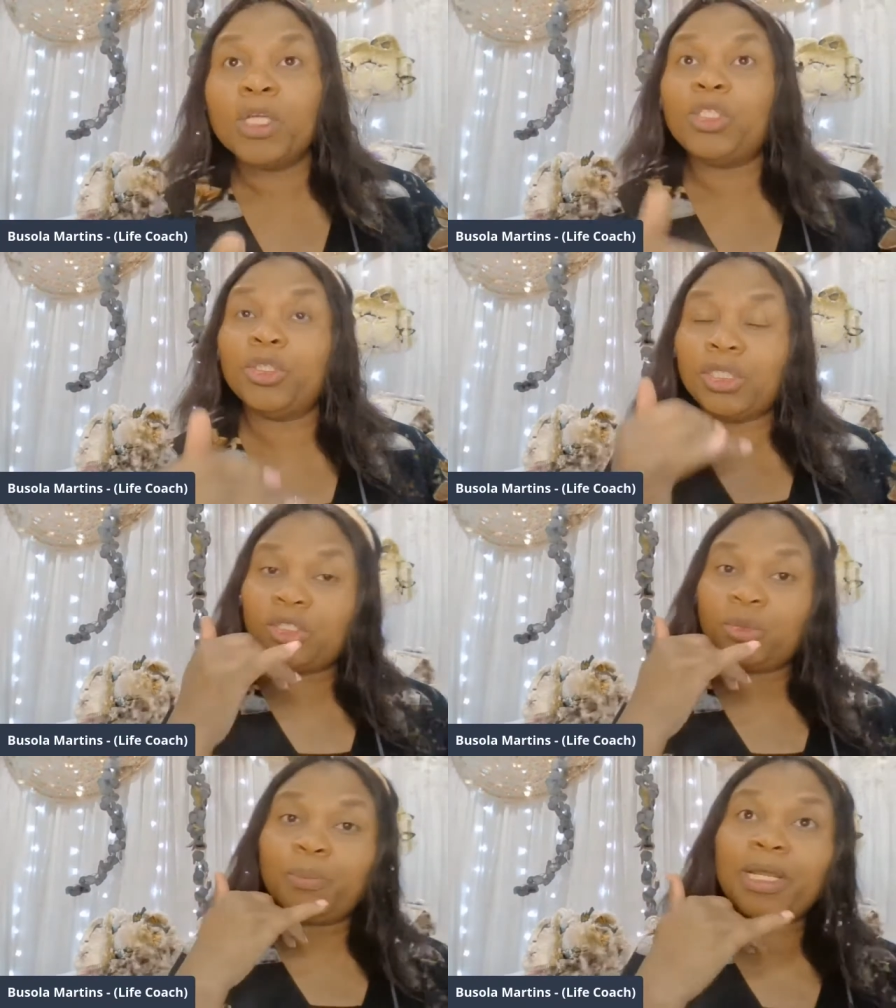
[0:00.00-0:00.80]
Do you need
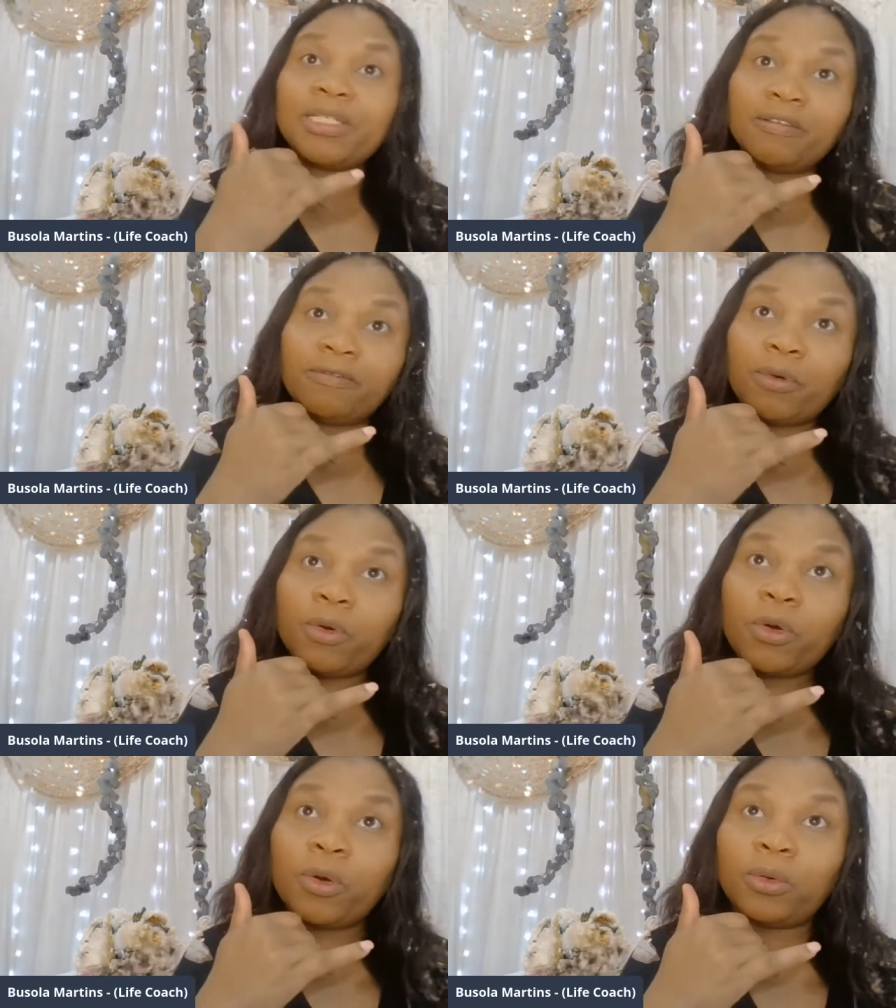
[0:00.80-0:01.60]
to place a phone
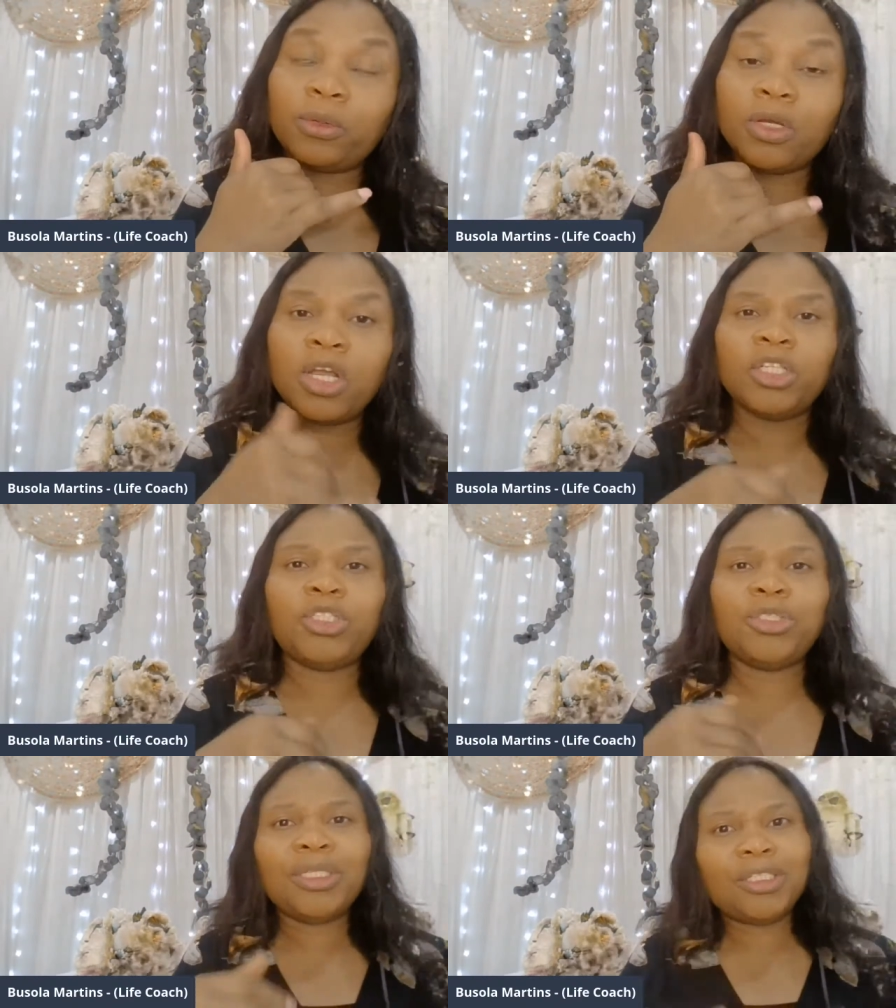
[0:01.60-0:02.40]
call?
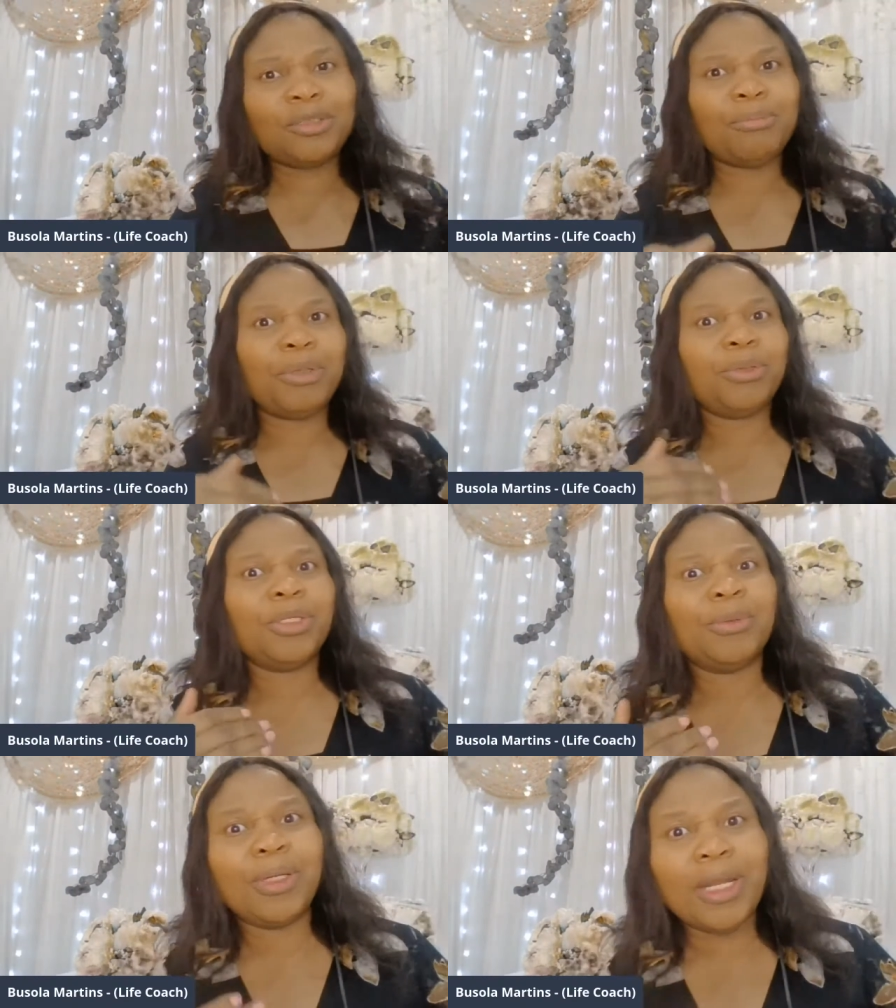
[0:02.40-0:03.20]
Do you need to build a
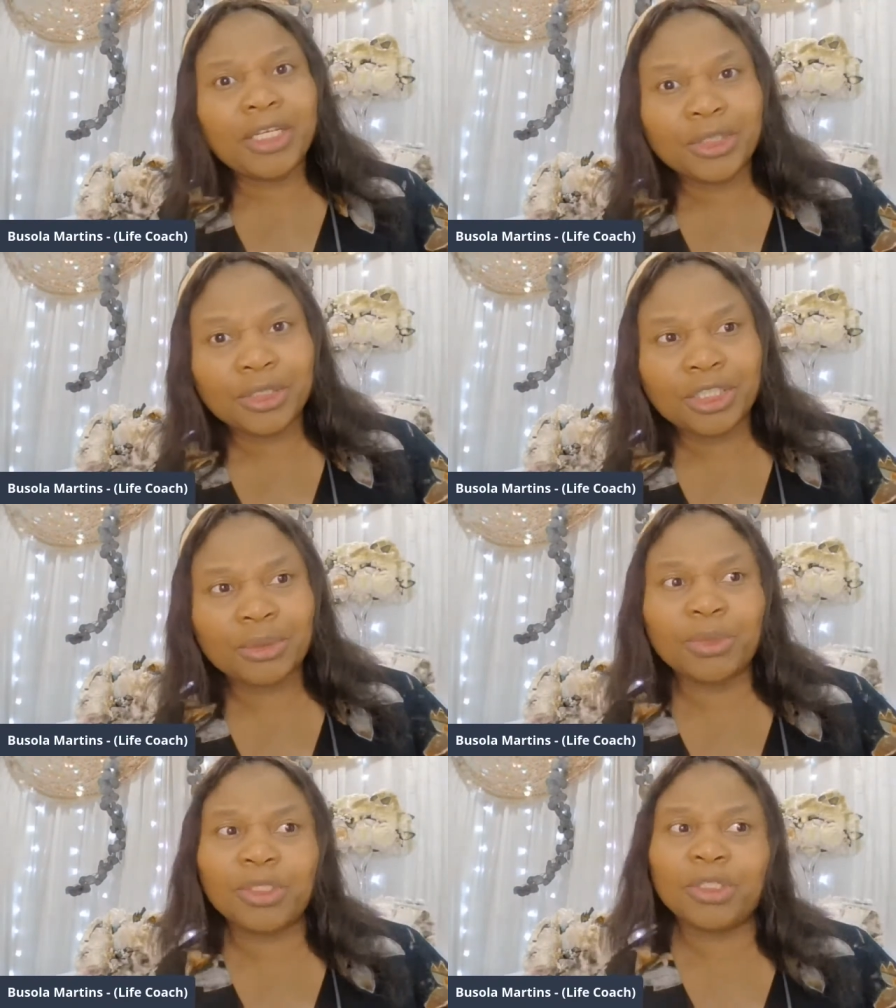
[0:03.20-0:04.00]
relationship
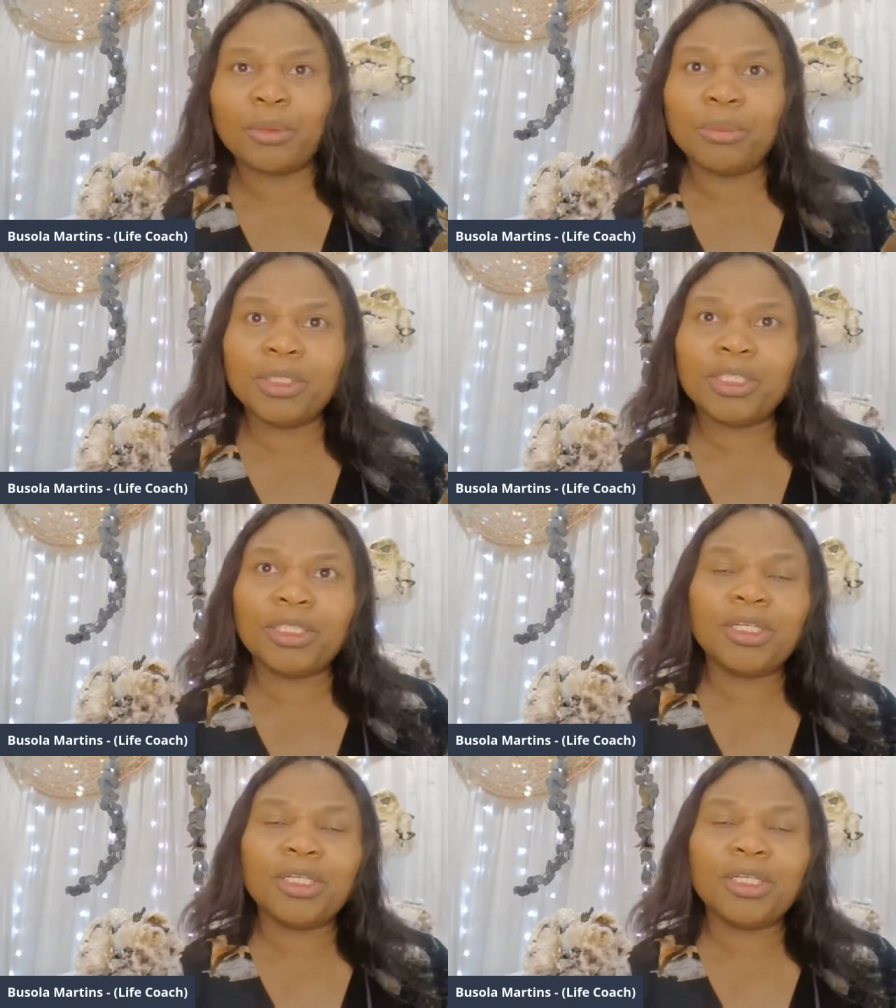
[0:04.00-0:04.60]
with somebody?